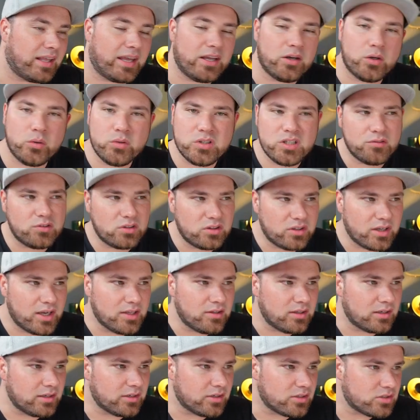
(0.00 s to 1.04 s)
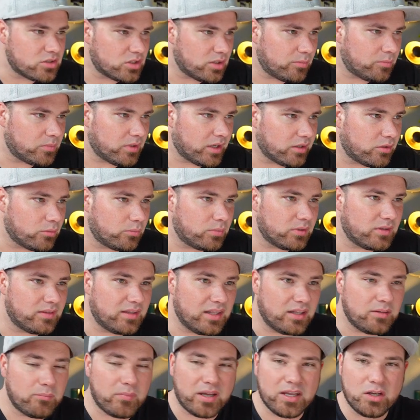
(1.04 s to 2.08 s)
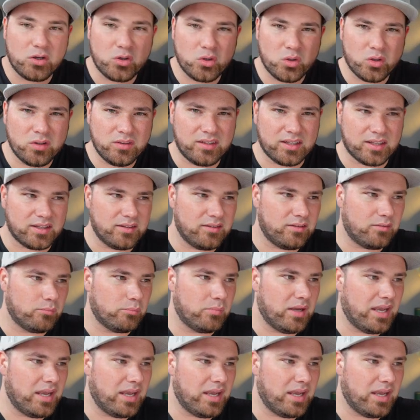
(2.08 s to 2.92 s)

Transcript: I always have a title and a subtitle, but then my content